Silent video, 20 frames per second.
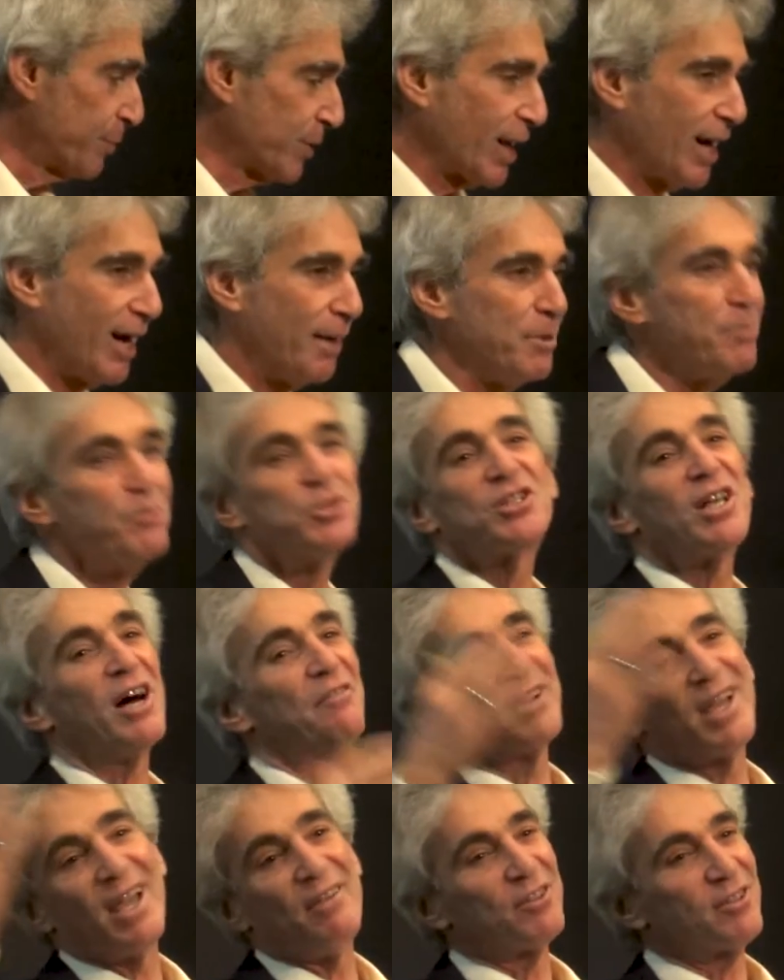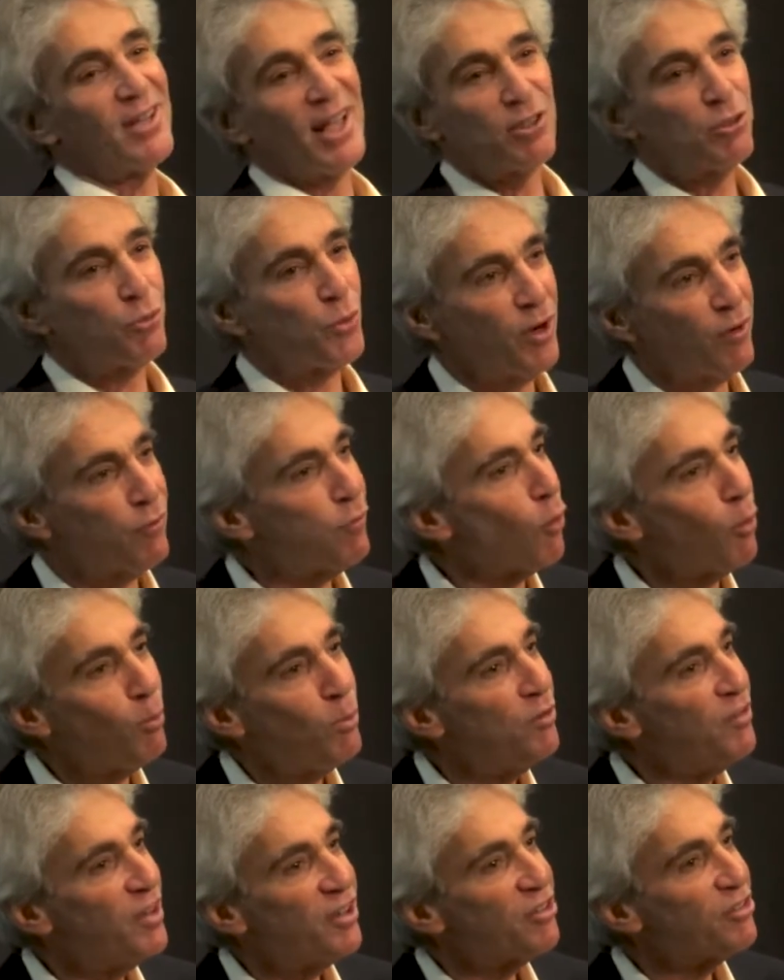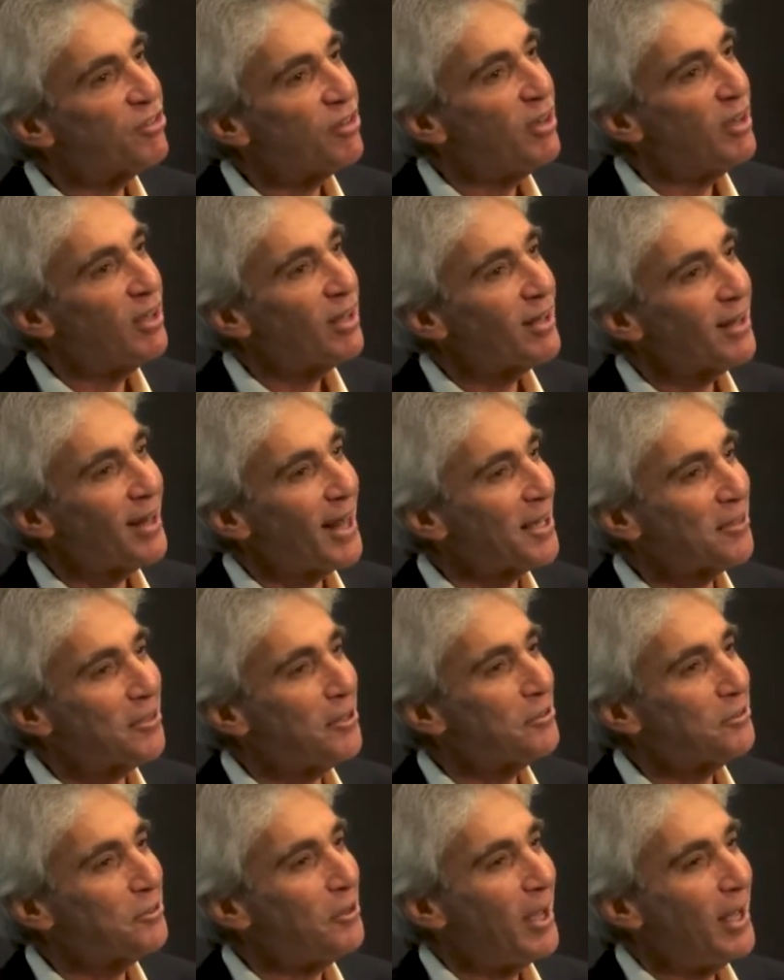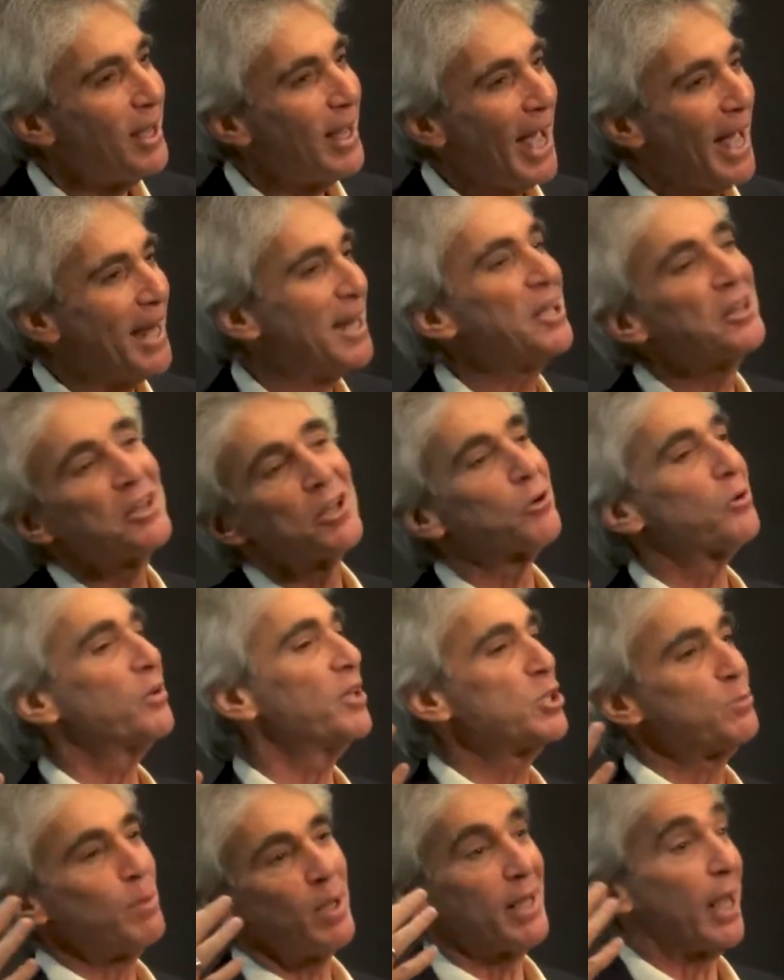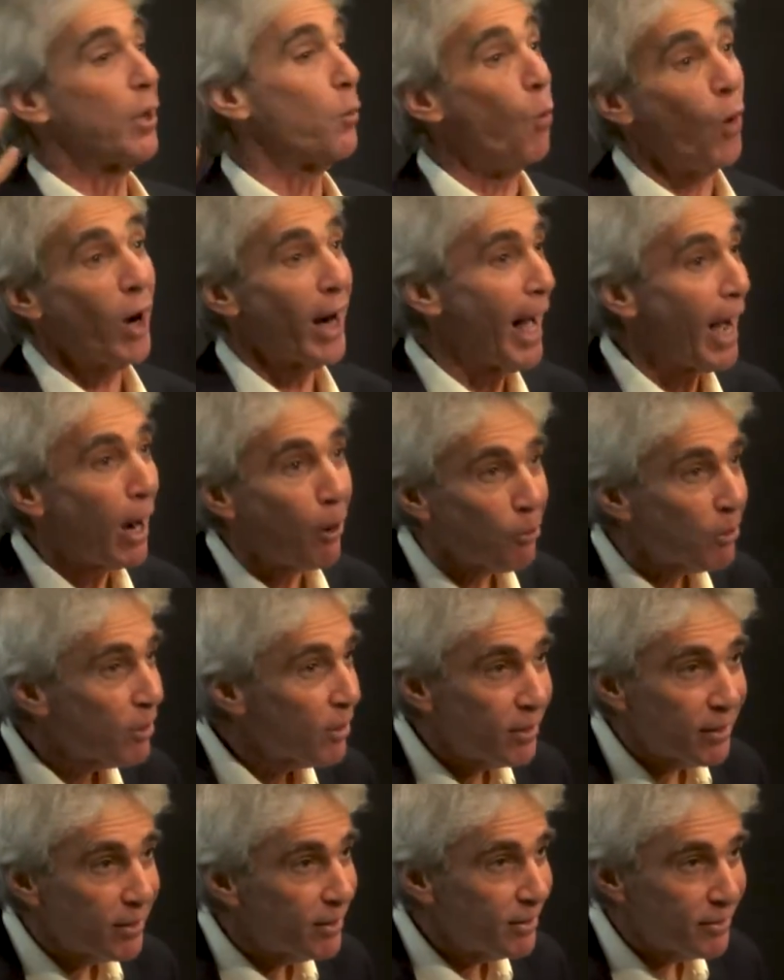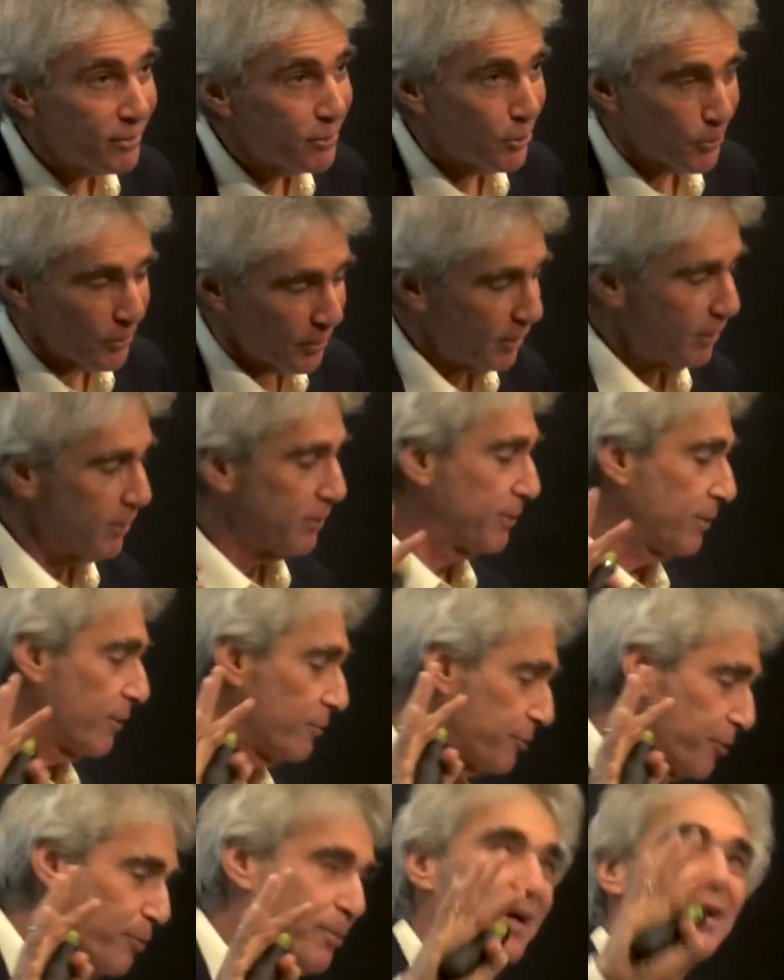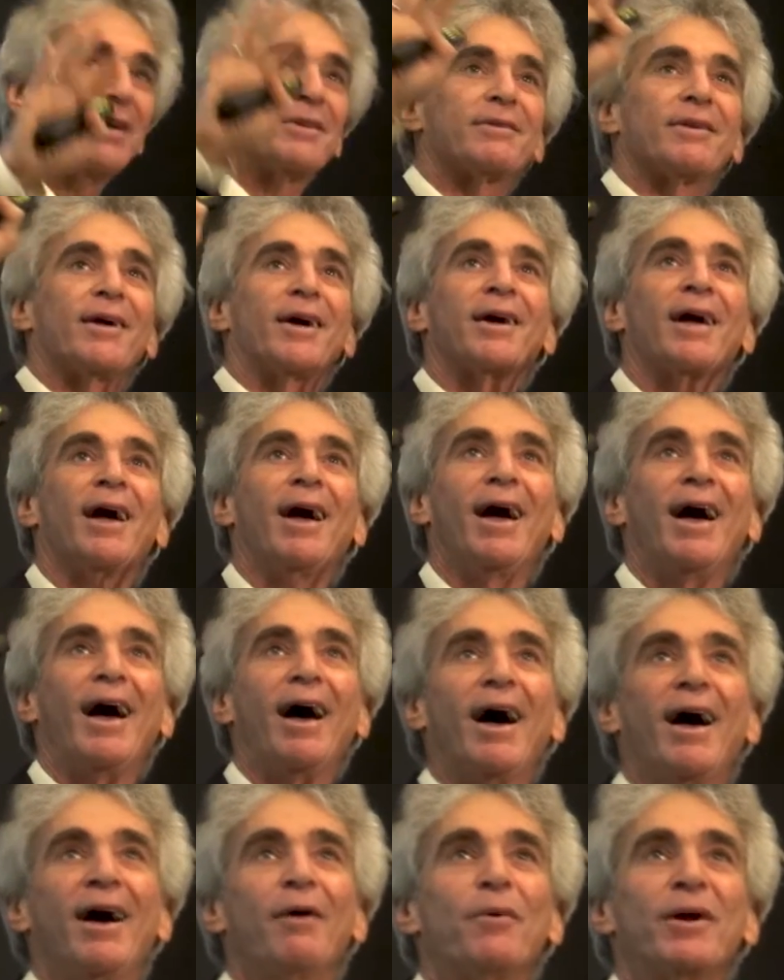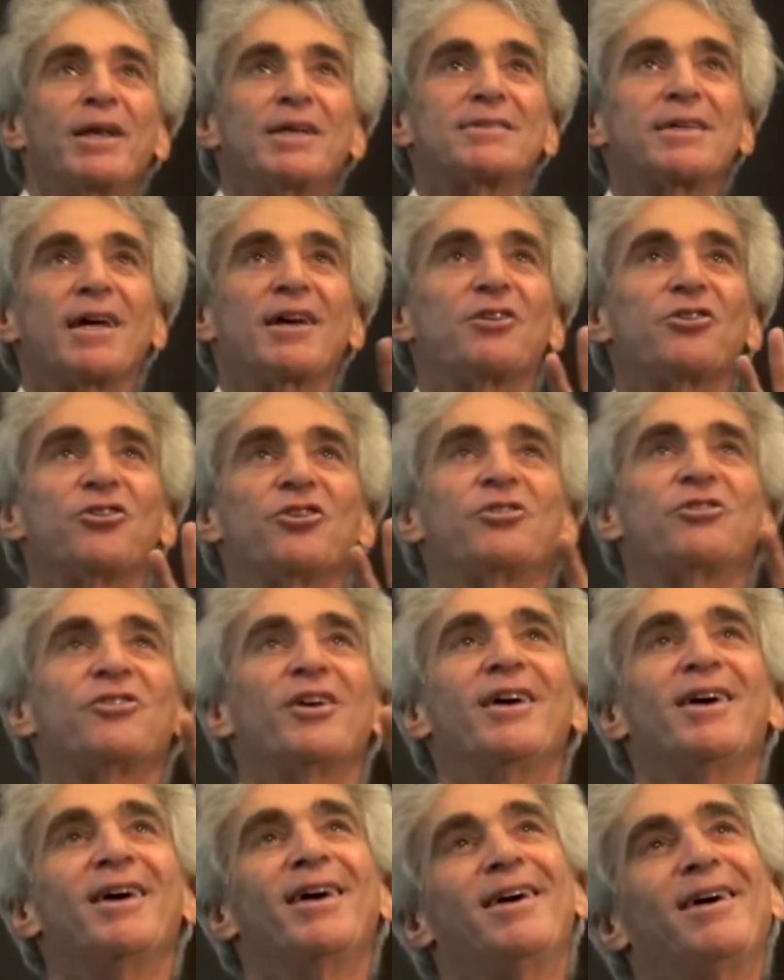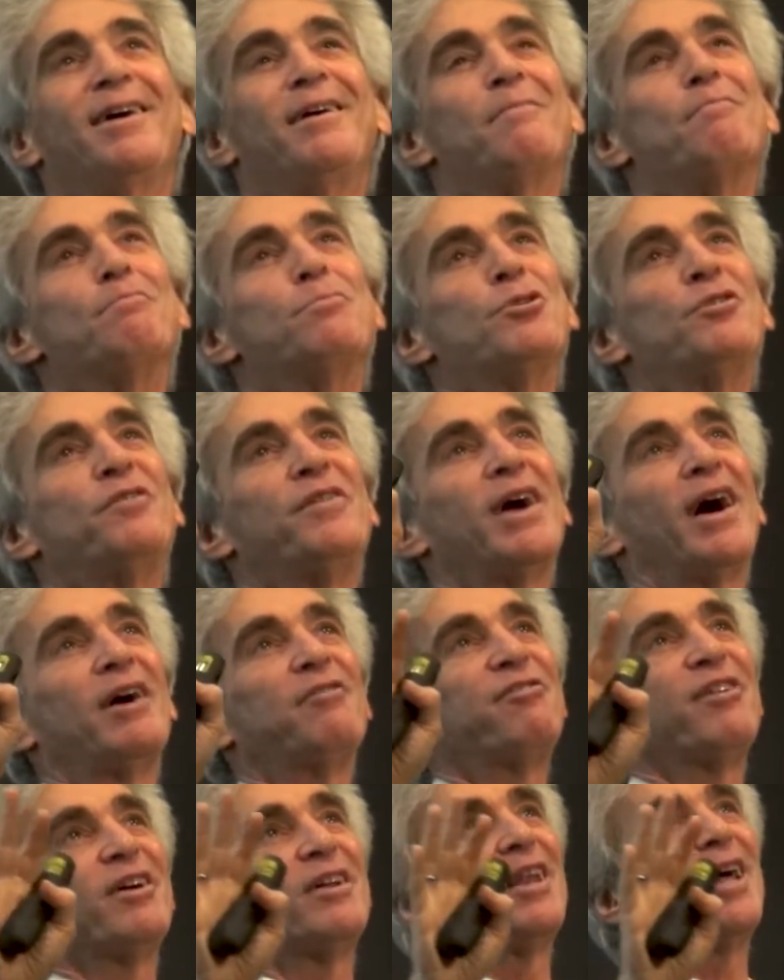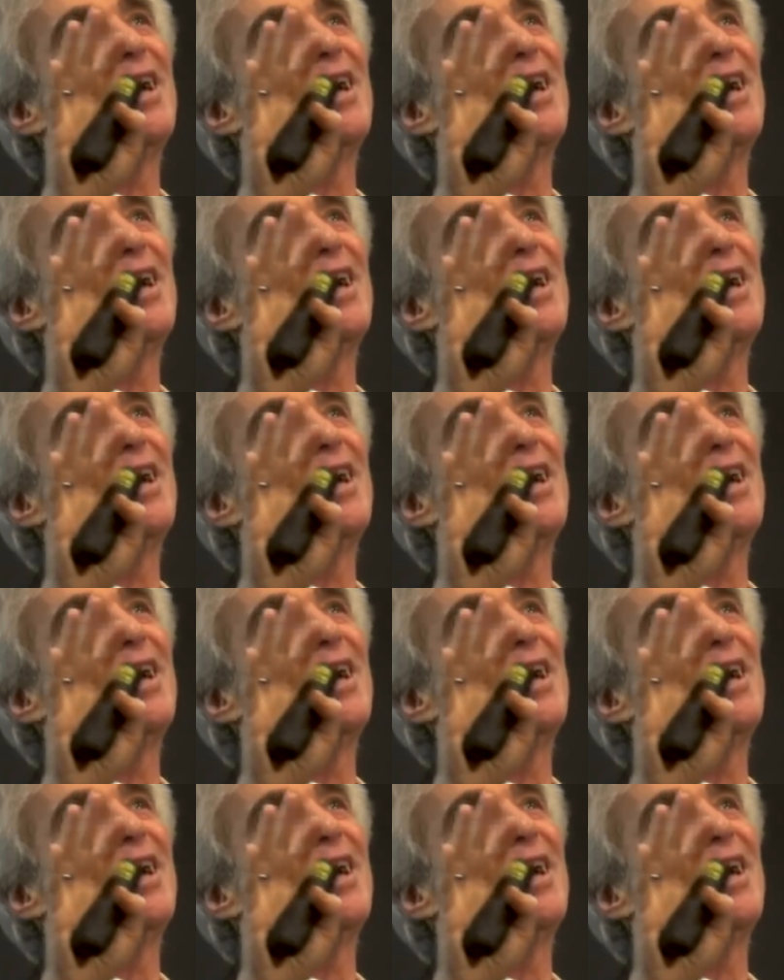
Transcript: I mean, Mustafa gave us like 3 or 4 movies like this, and he literally spent like 1 hour doing it. So for me, it's like, when he sent us this movie, I felt